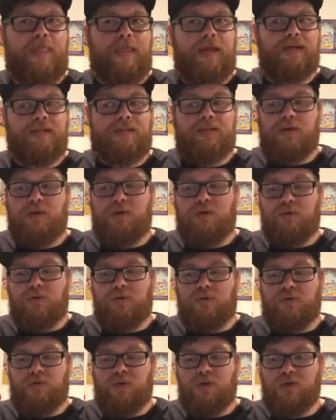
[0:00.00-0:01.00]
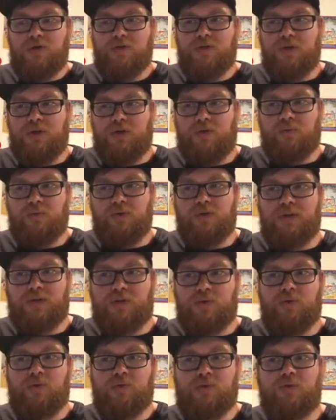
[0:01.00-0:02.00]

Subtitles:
So those are really cool